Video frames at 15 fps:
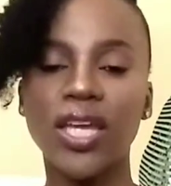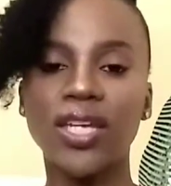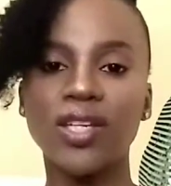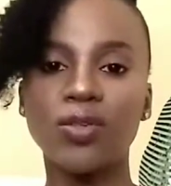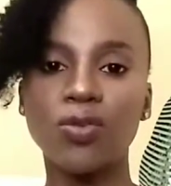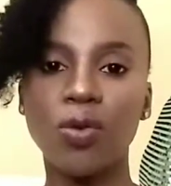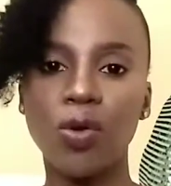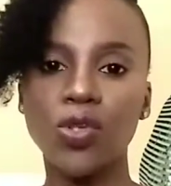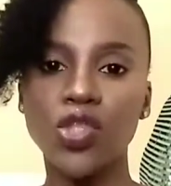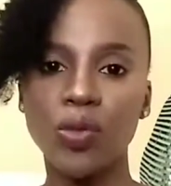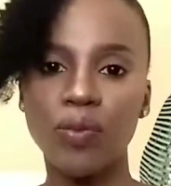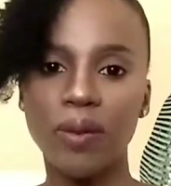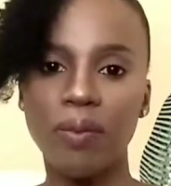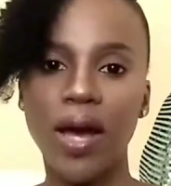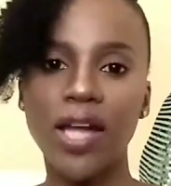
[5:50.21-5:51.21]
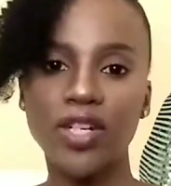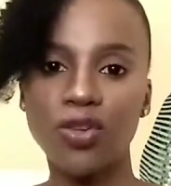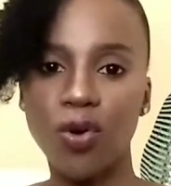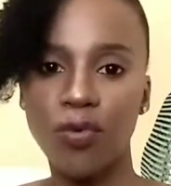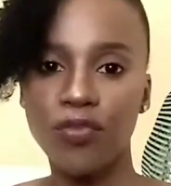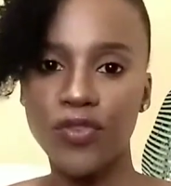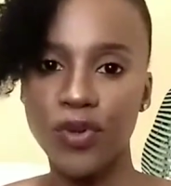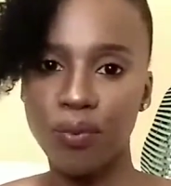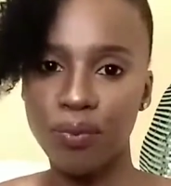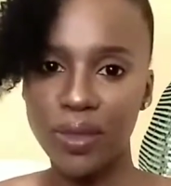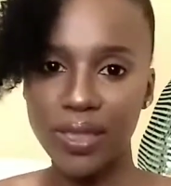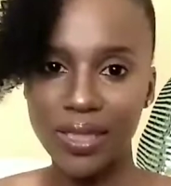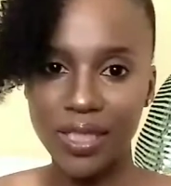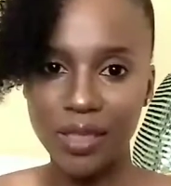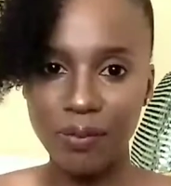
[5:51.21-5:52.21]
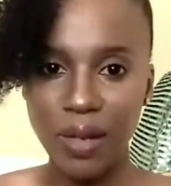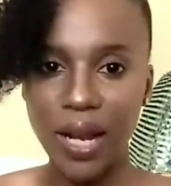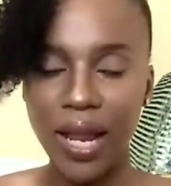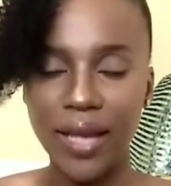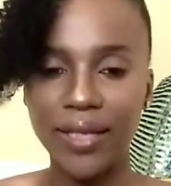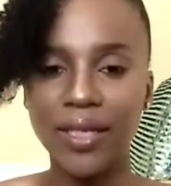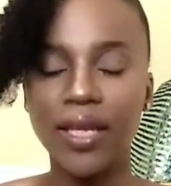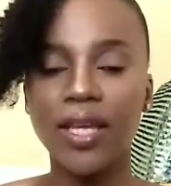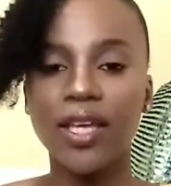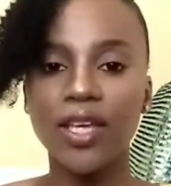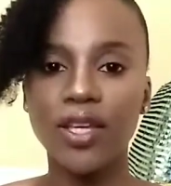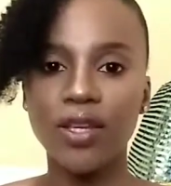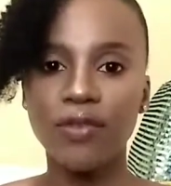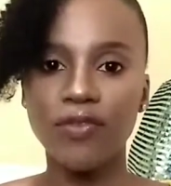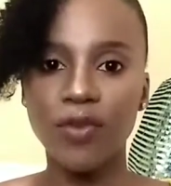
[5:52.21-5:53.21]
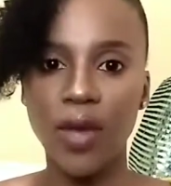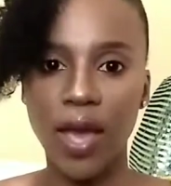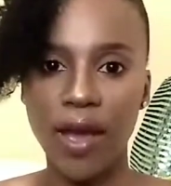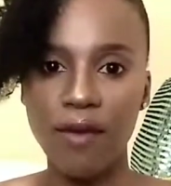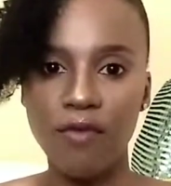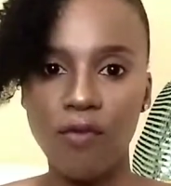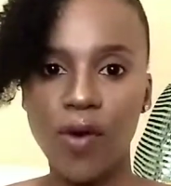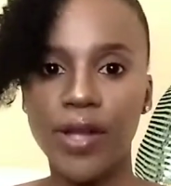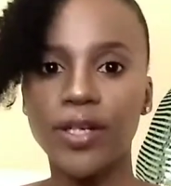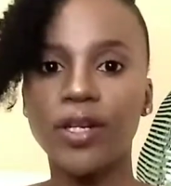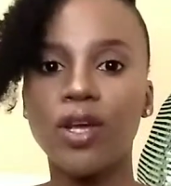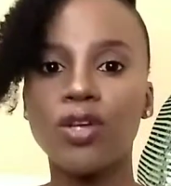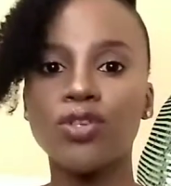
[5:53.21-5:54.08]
and it will also be part of your business plan if you have one.